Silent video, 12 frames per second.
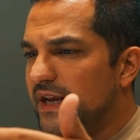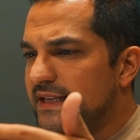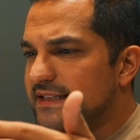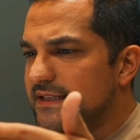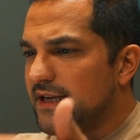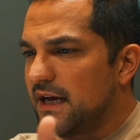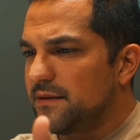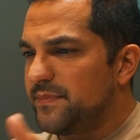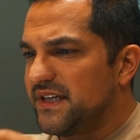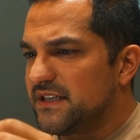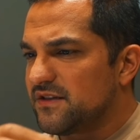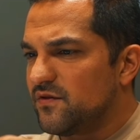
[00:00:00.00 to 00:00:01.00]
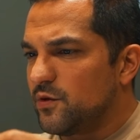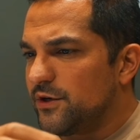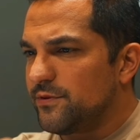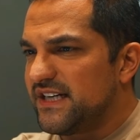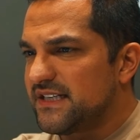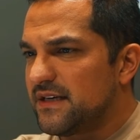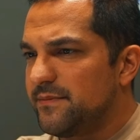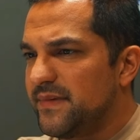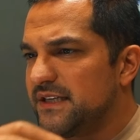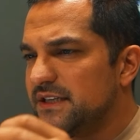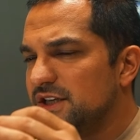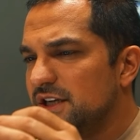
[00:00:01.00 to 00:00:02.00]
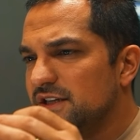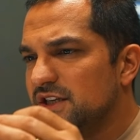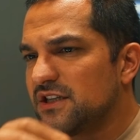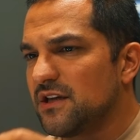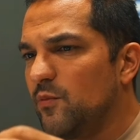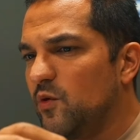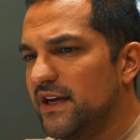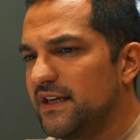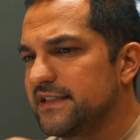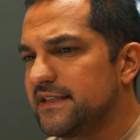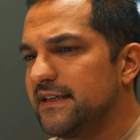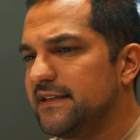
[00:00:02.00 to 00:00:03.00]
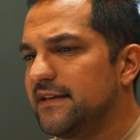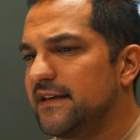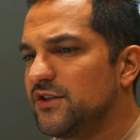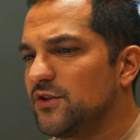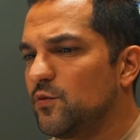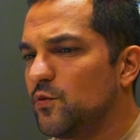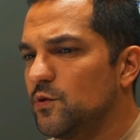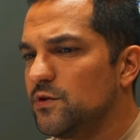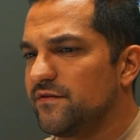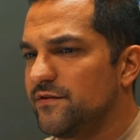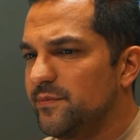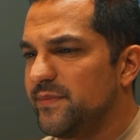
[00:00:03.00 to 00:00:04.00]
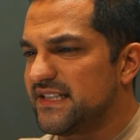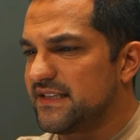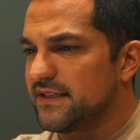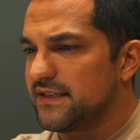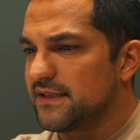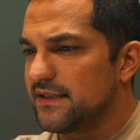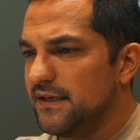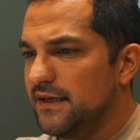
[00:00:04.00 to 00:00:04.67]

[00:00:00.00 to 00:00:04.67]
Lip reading: It's not because of one reason, because someone else dictates the rules of your business.